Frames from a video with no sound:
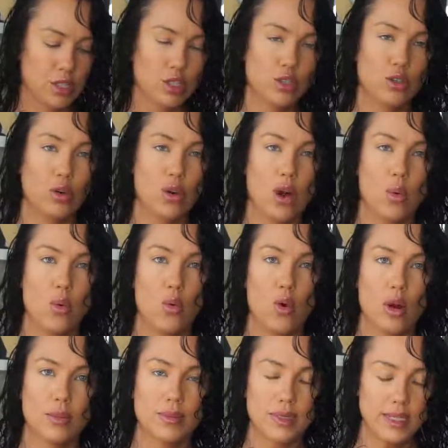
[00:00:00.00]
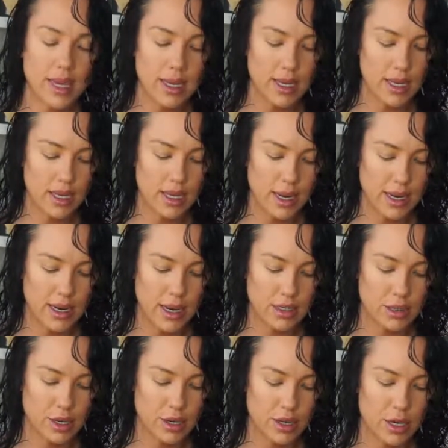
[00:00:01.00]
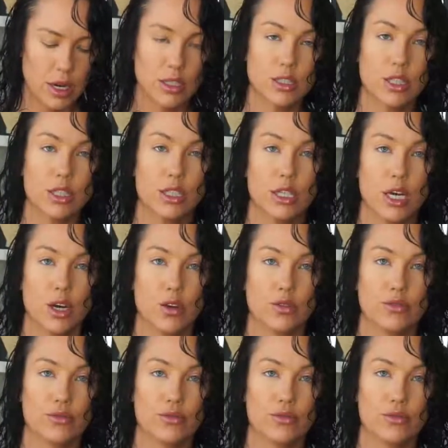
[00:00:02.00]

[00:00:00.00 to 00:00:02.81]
to a warm setting and I turn it on to low.